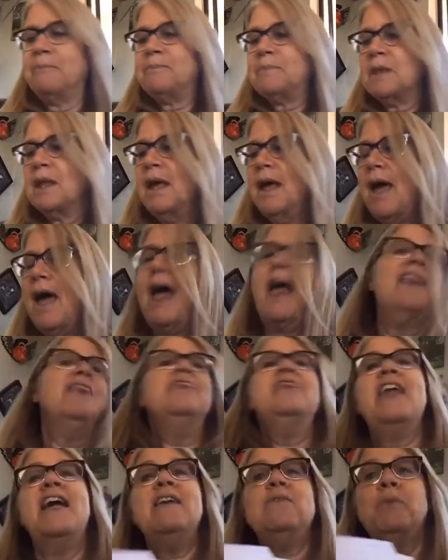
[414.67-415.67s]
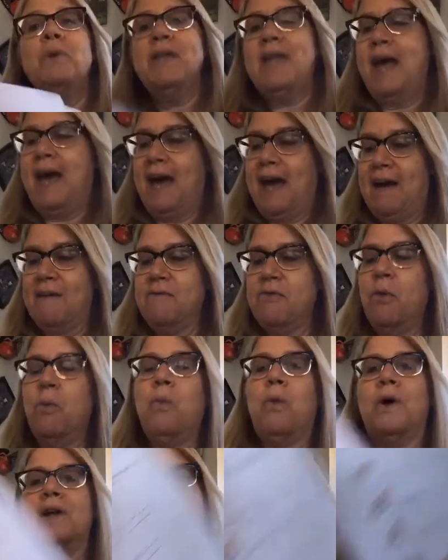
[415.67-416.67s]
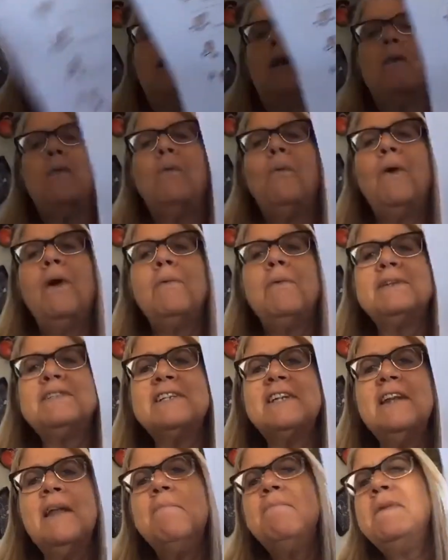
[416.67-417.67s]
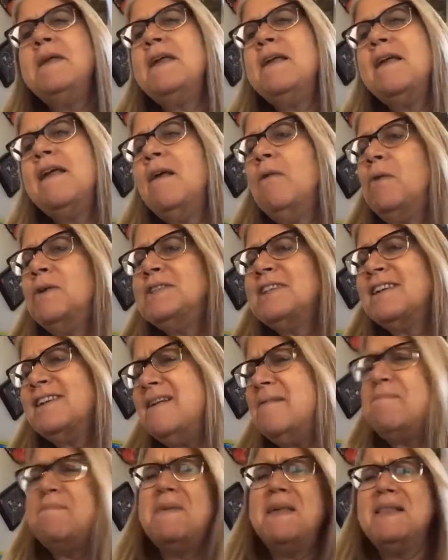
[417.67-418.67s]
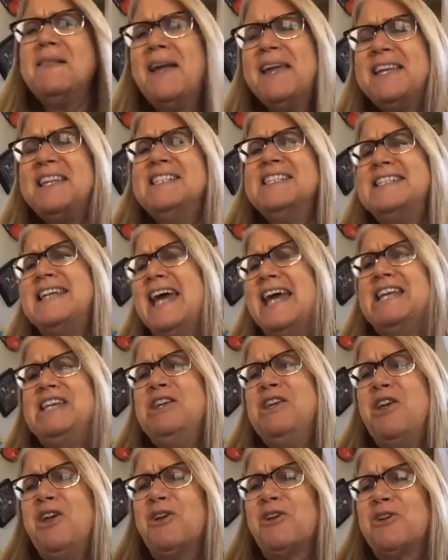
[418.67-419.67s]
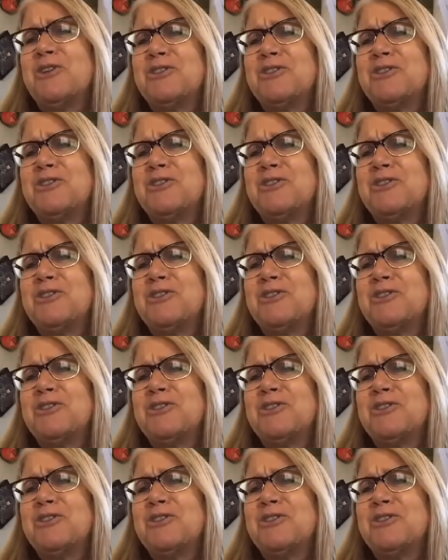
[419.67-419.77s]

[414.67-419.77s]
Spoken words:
And then we have the ones that are, well, what's it going to be like in 10 years?